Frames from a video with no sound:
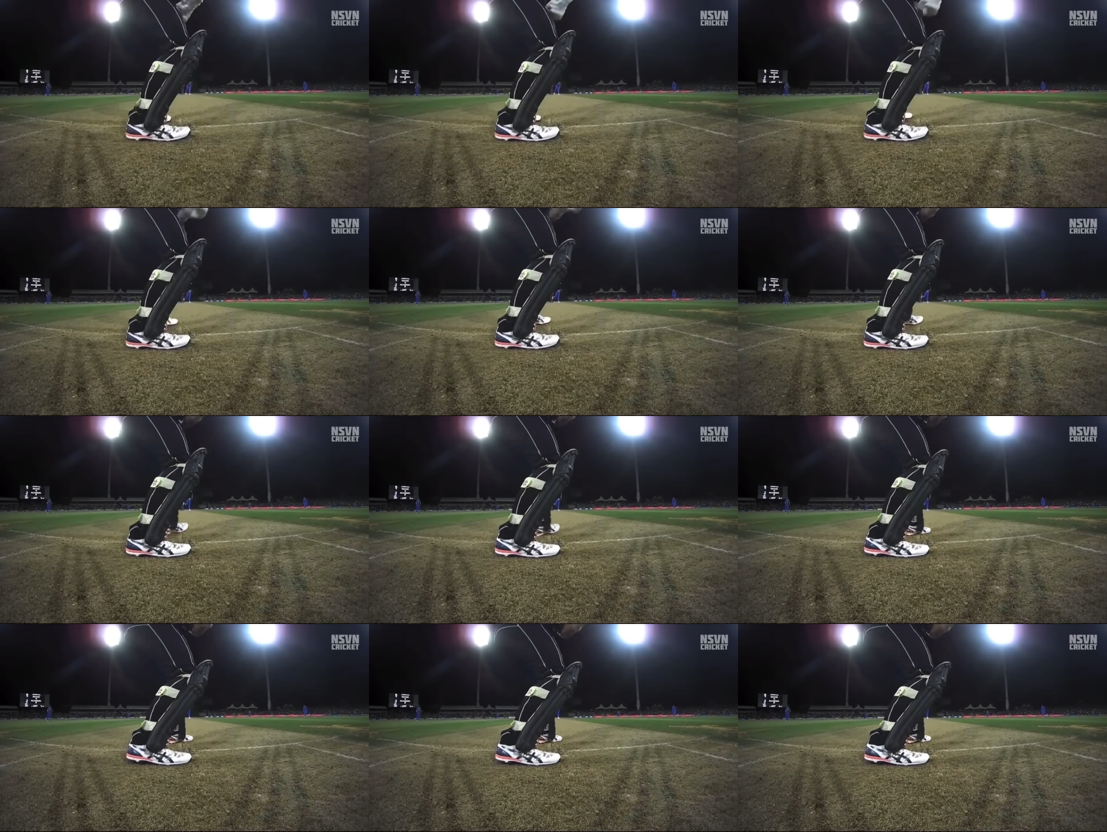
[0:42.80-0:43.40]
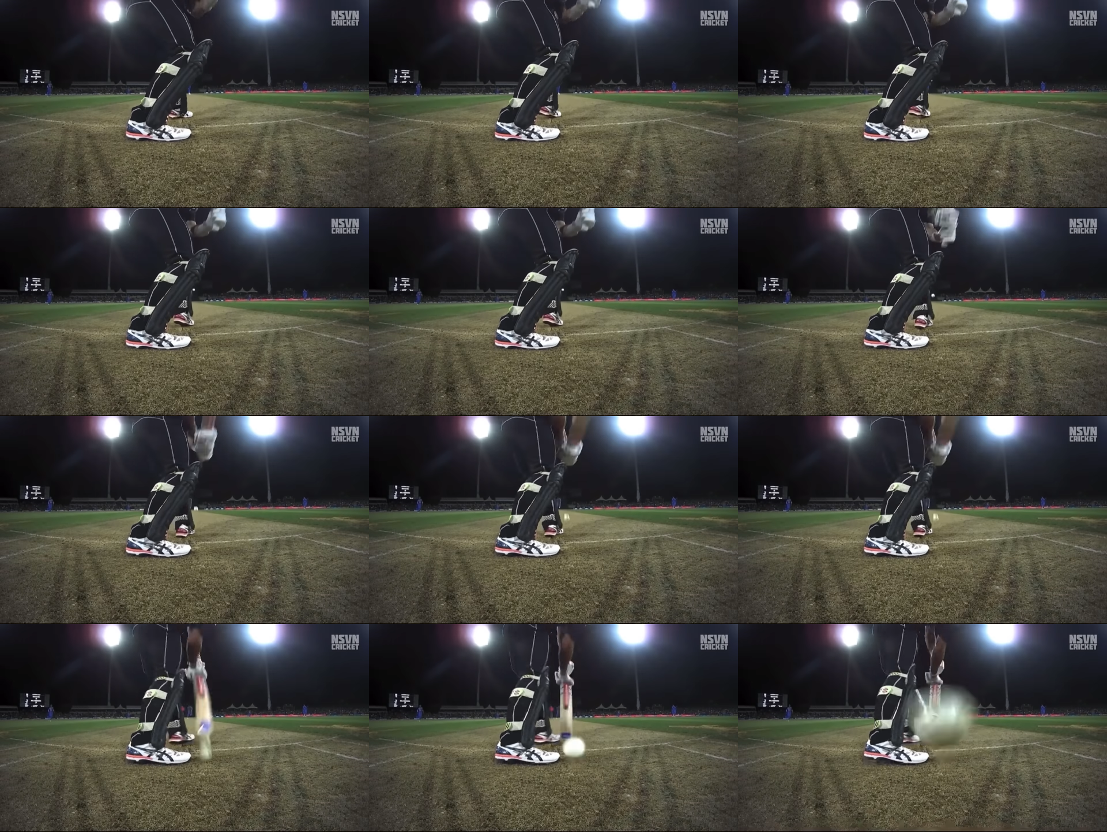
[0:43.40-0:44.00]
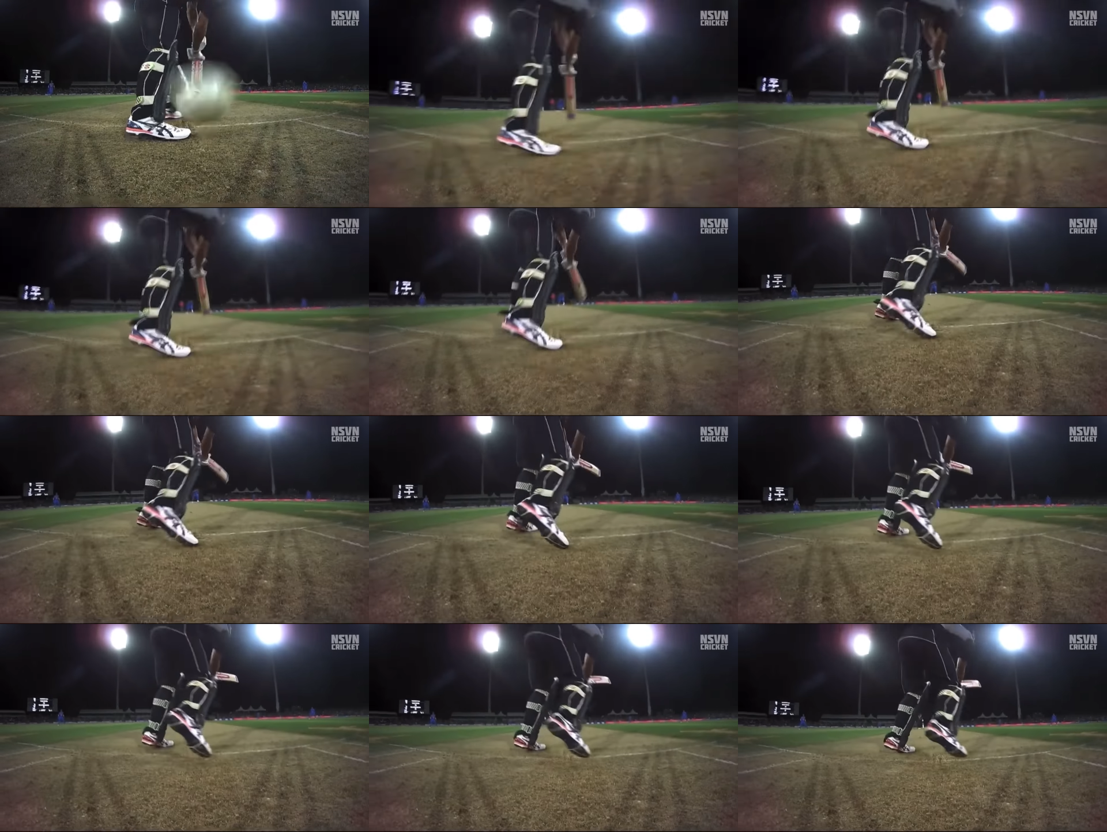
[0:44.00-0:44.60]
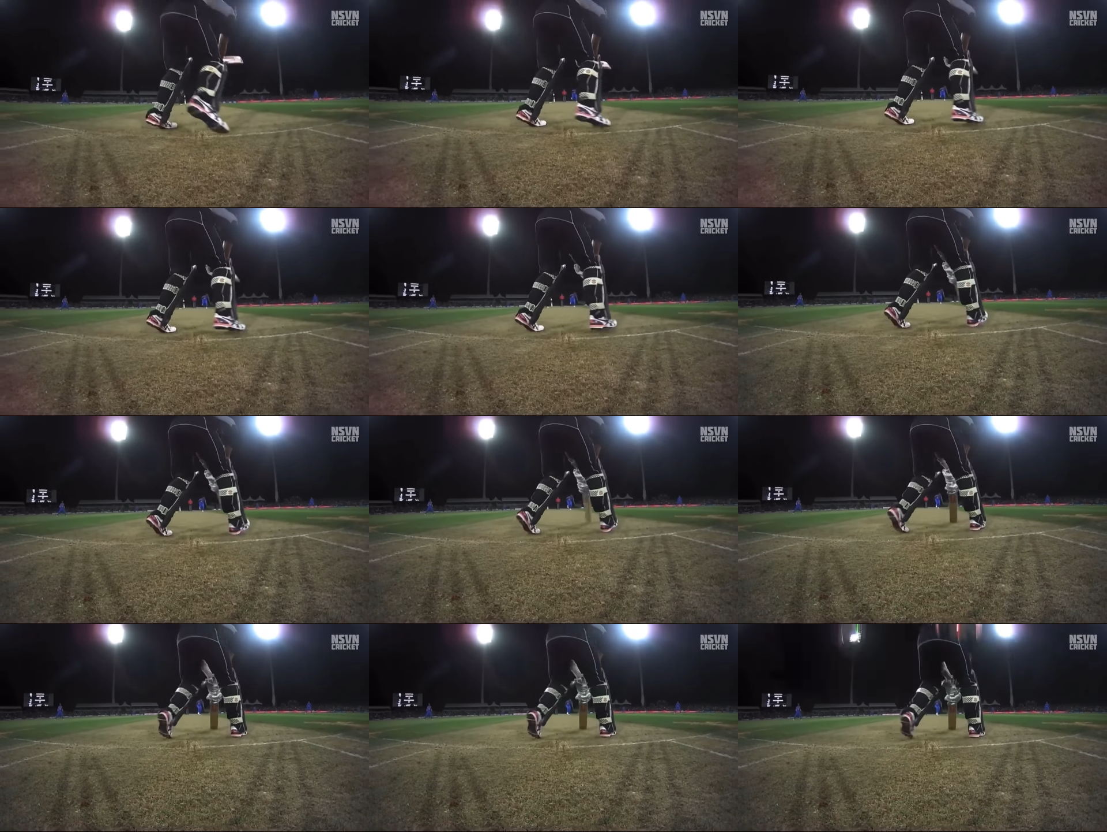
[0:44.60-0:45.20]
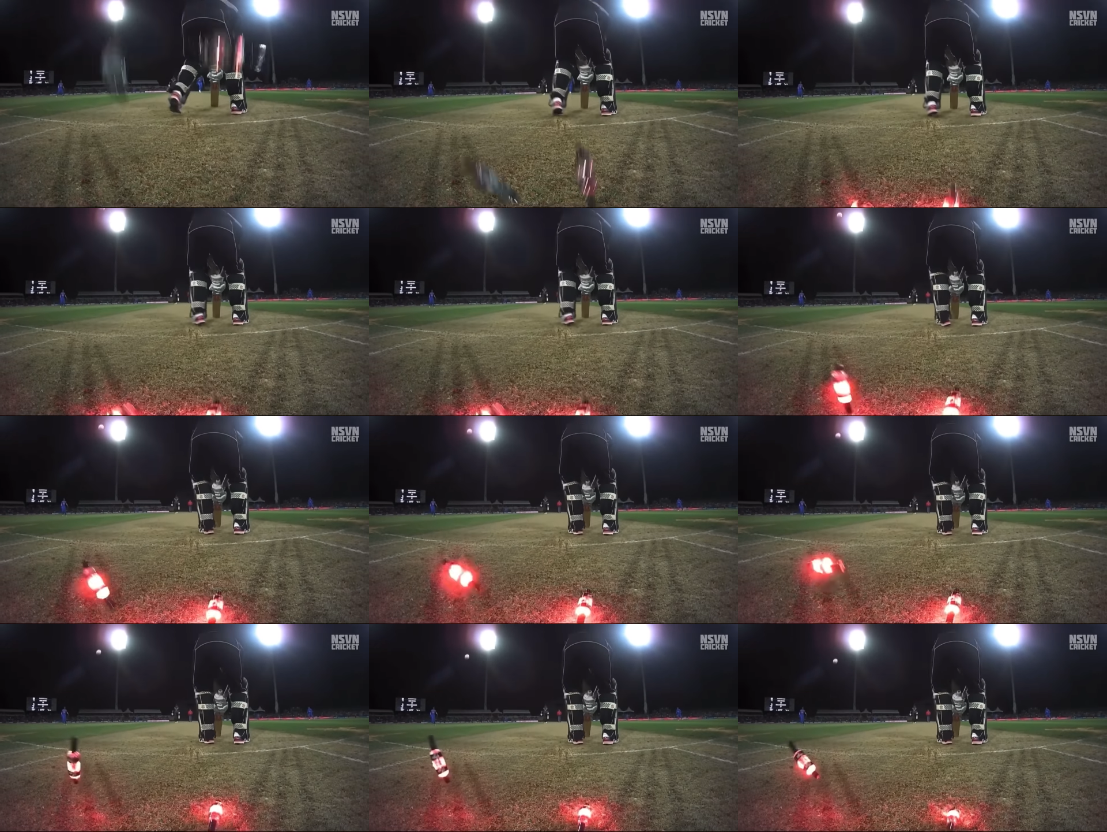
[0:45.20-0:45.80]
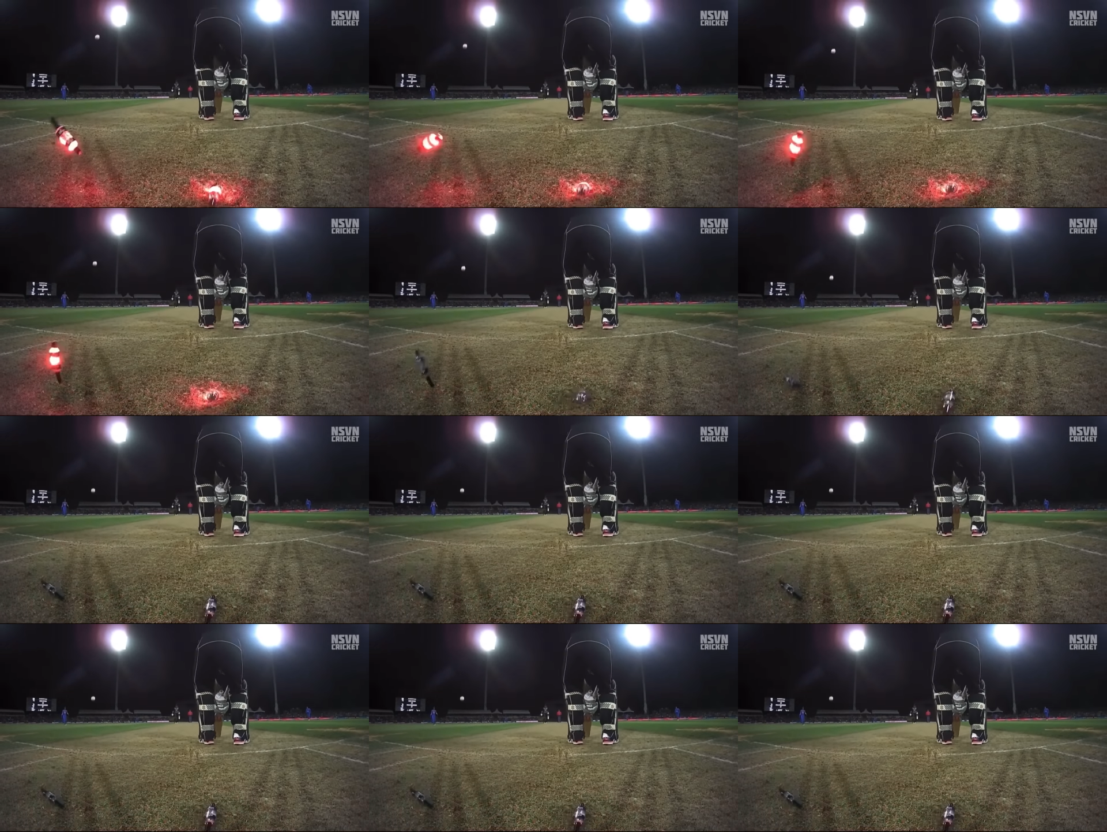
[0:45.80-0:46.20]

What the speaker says: [unreadable: no face in view]